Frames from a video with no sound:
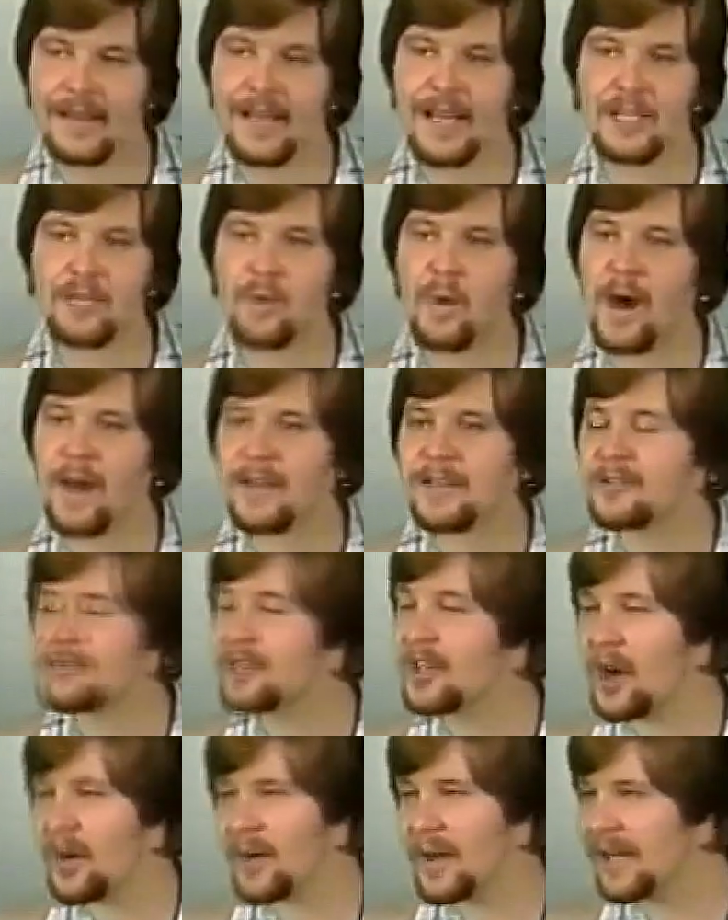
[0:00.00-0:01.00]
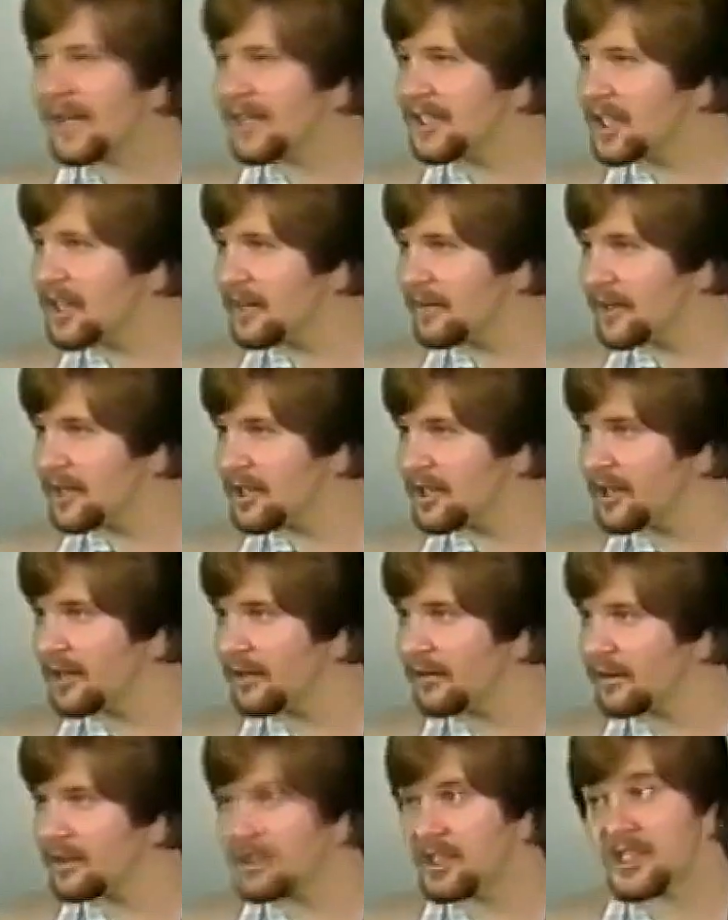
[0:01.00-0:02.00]
That's why there's no illegitimate
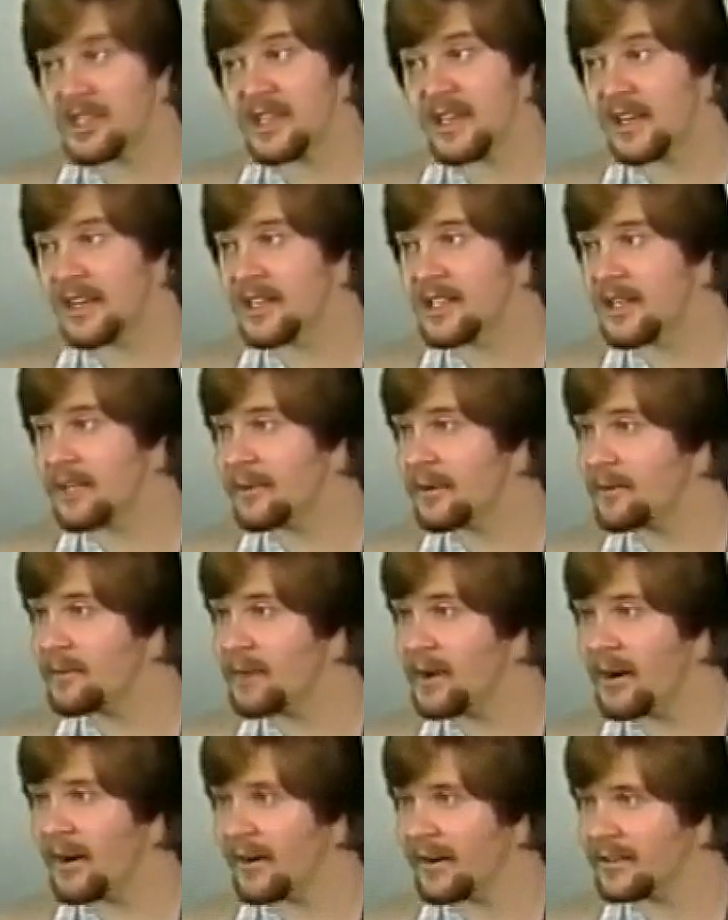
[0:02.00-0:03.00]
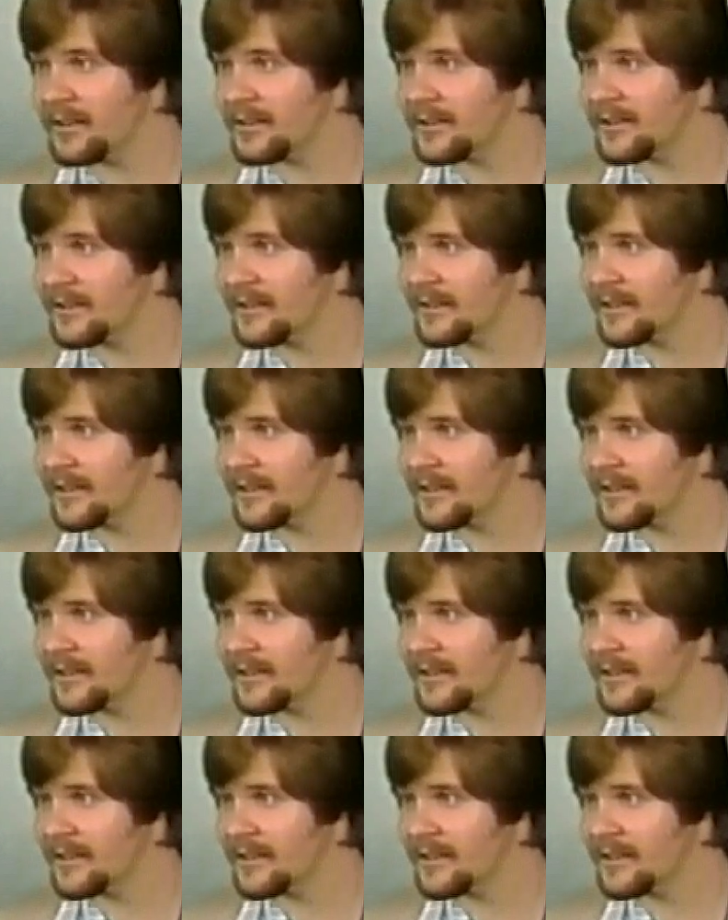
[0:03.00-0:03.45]
children, just illegitimate parents.